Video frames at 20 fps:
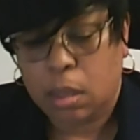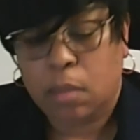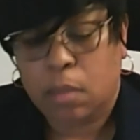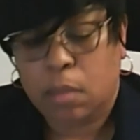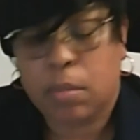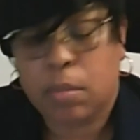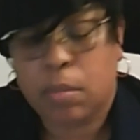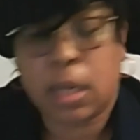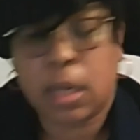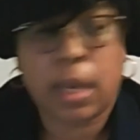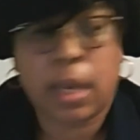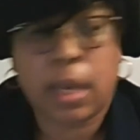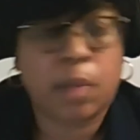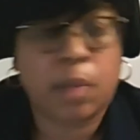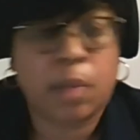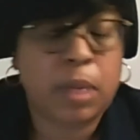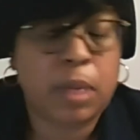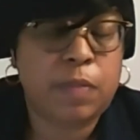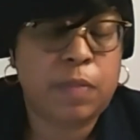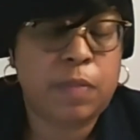Medi-Cal
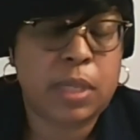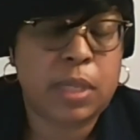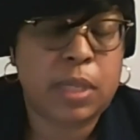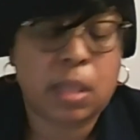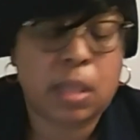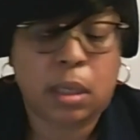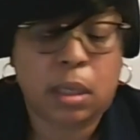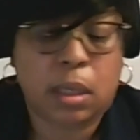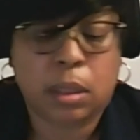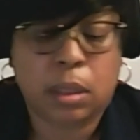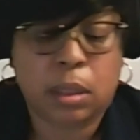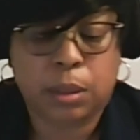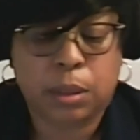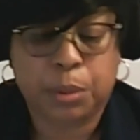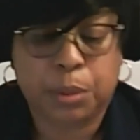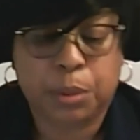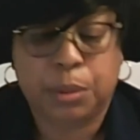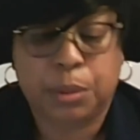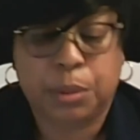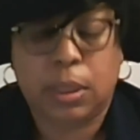benefits
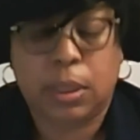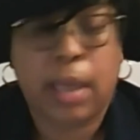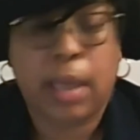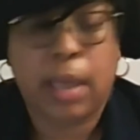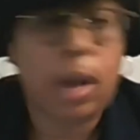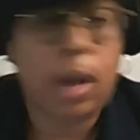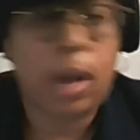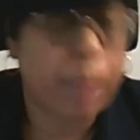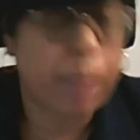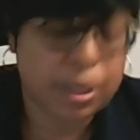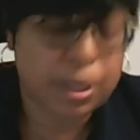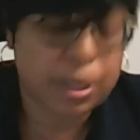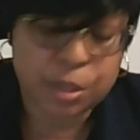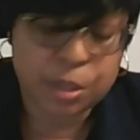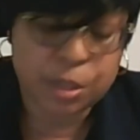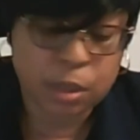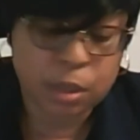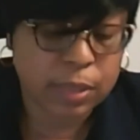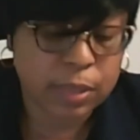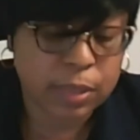include outpatient
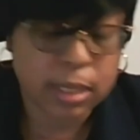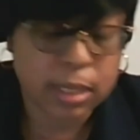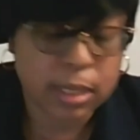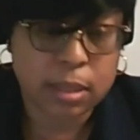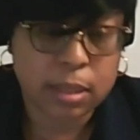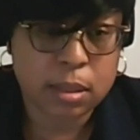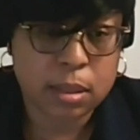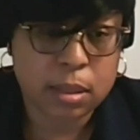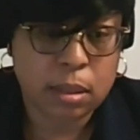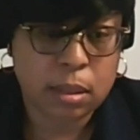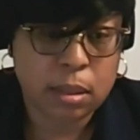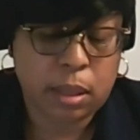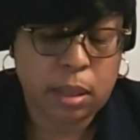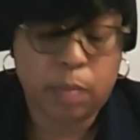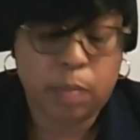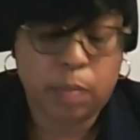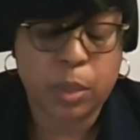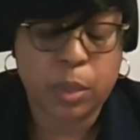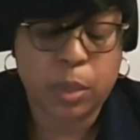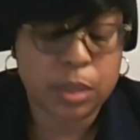services,
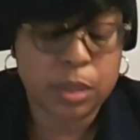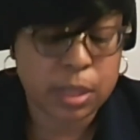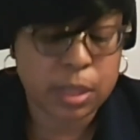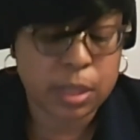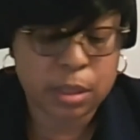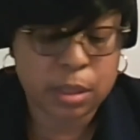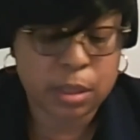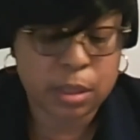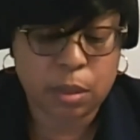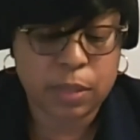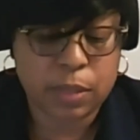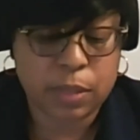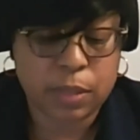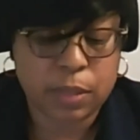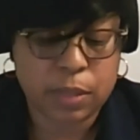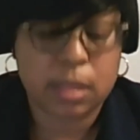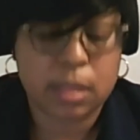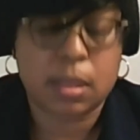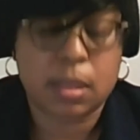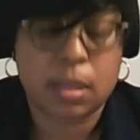emergency
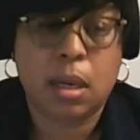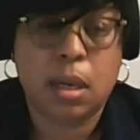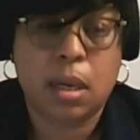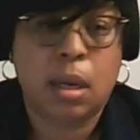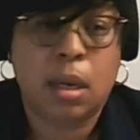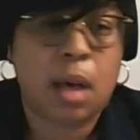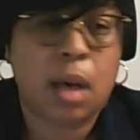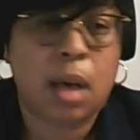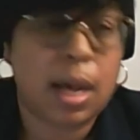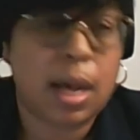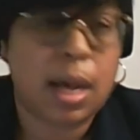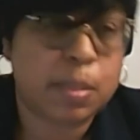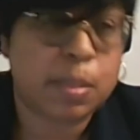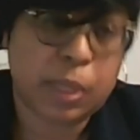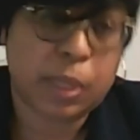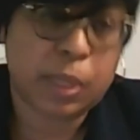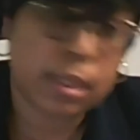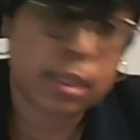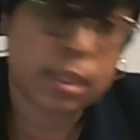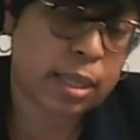services,
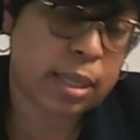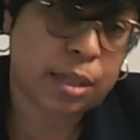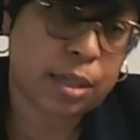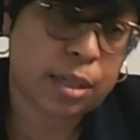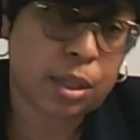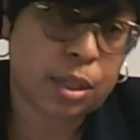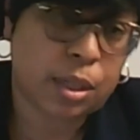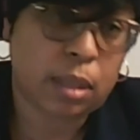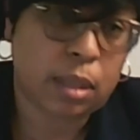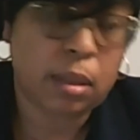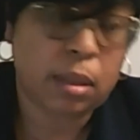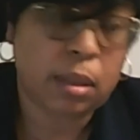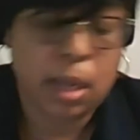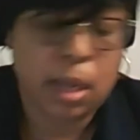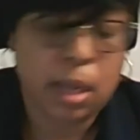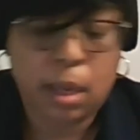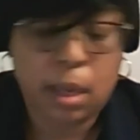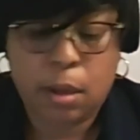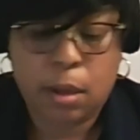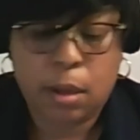hospitalization,
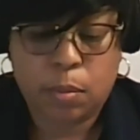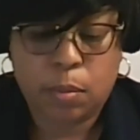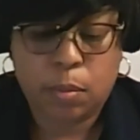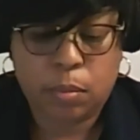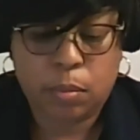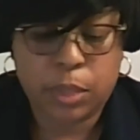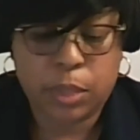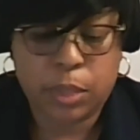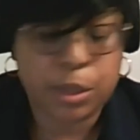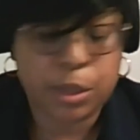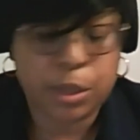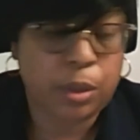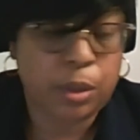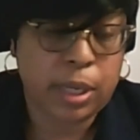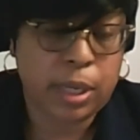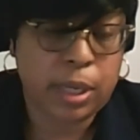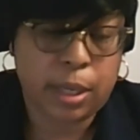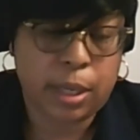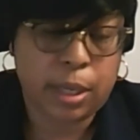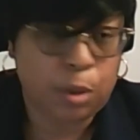
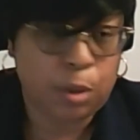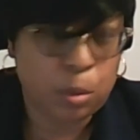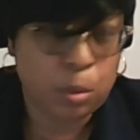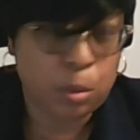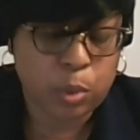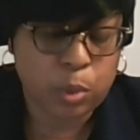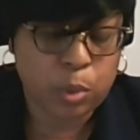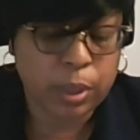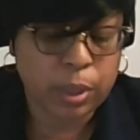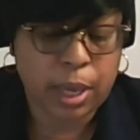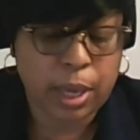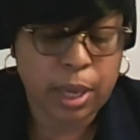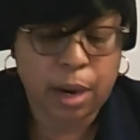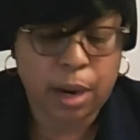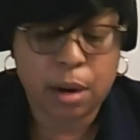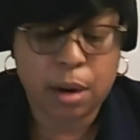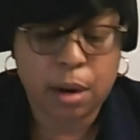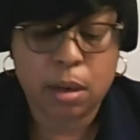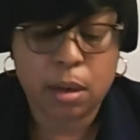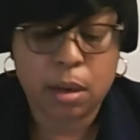maternity and newborn
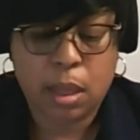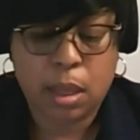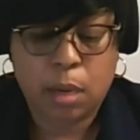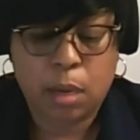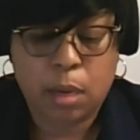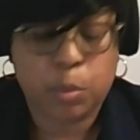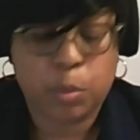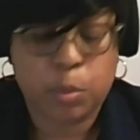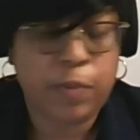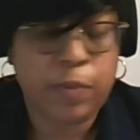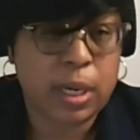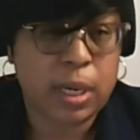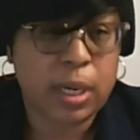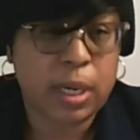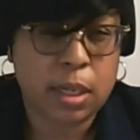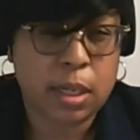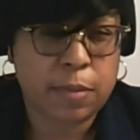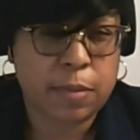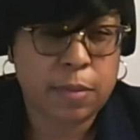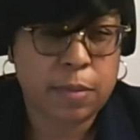care,
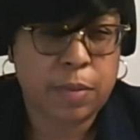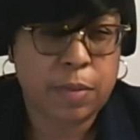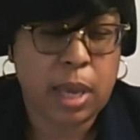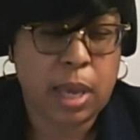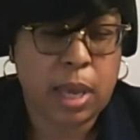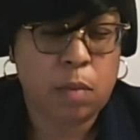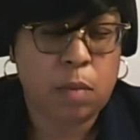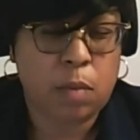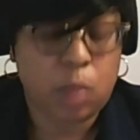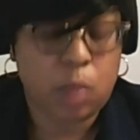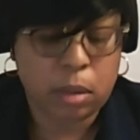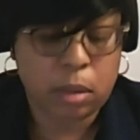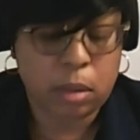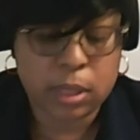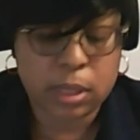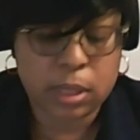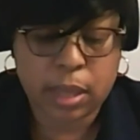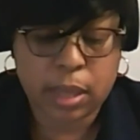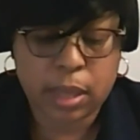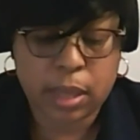preventative and
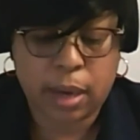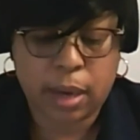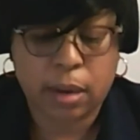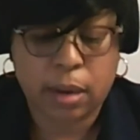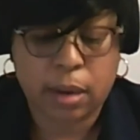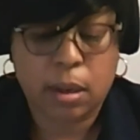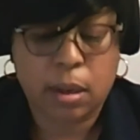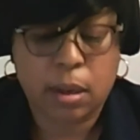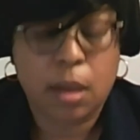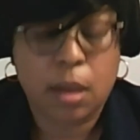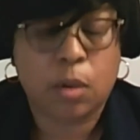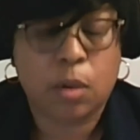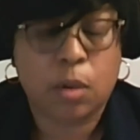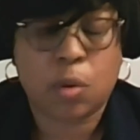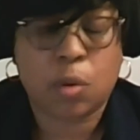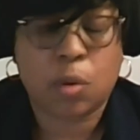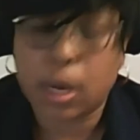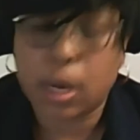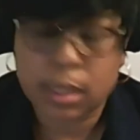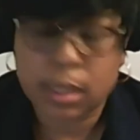wellness care,
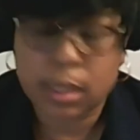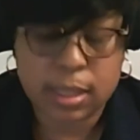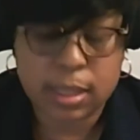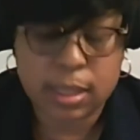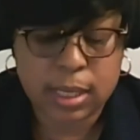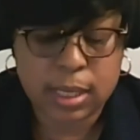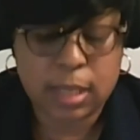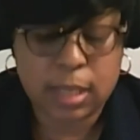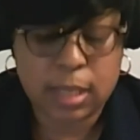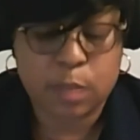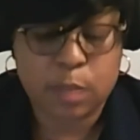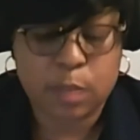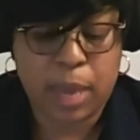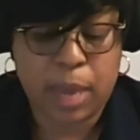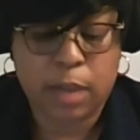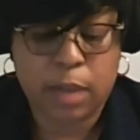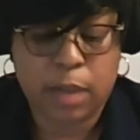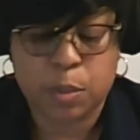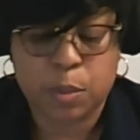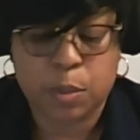chronic disease
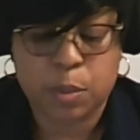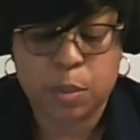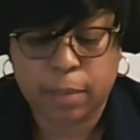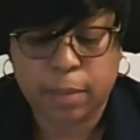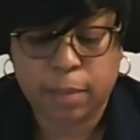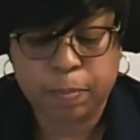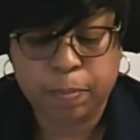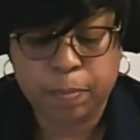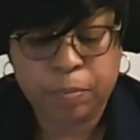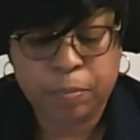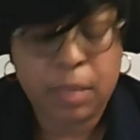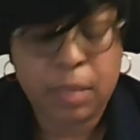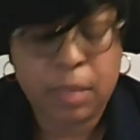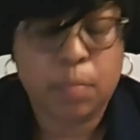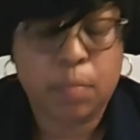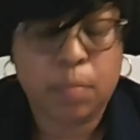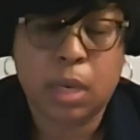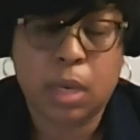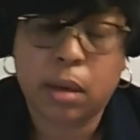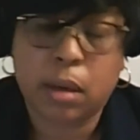management,
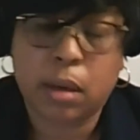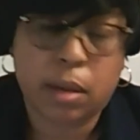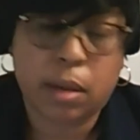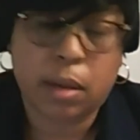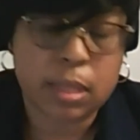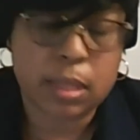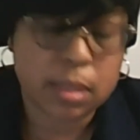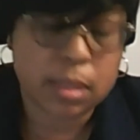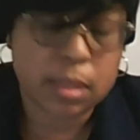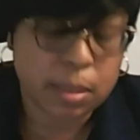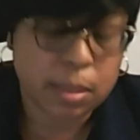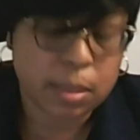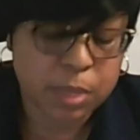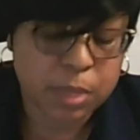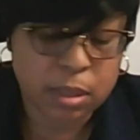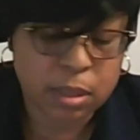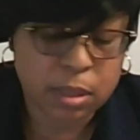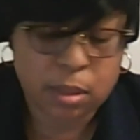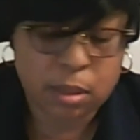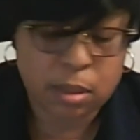mental health and
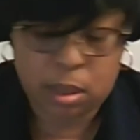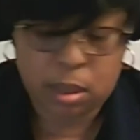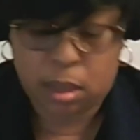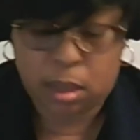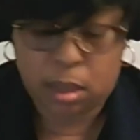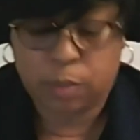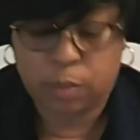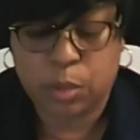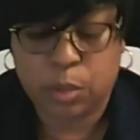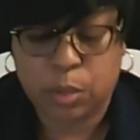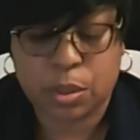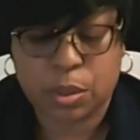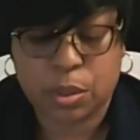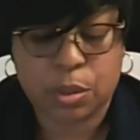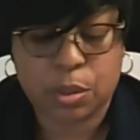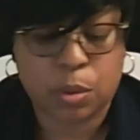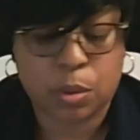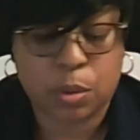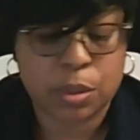substance um, use disorder